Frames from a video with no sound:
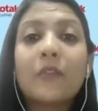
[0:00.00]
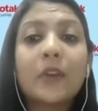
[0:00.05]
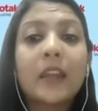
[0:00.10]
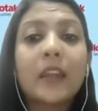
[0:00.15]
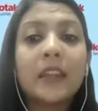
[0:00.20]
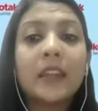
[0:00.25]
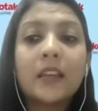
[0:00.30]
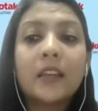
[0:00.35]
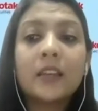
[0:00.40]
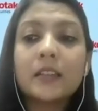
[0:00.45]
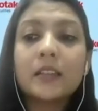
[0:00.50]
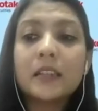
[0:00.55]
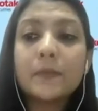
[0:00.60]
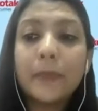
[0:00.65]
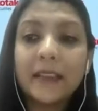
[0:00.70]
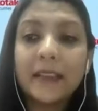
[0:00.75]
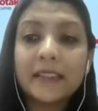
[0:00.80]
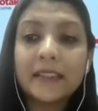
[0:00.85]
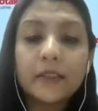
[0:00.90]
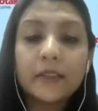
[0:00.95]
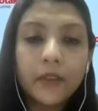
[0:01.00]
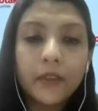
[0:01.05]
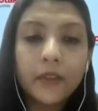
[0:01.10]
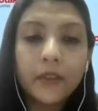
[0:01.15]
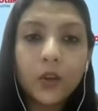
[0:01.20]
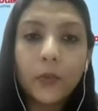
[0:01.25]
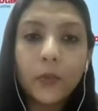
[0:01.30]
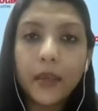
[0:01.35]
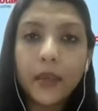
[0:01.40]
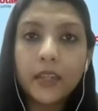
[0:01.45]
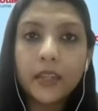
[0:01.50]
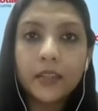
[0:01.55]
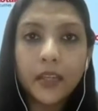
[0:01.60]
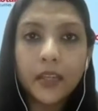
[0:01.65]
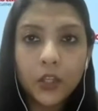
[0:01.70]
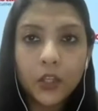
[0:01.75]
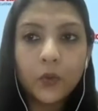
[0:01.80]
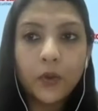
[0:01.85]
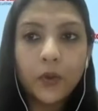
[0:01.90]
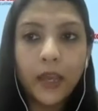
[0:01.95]
for any other specific query
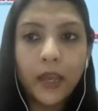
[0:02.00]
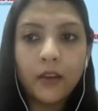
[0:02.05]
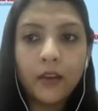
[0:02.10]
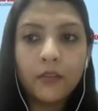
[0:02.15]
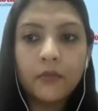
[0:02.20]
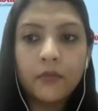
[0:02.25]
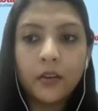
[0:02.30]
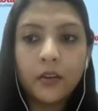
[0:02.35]
that you have,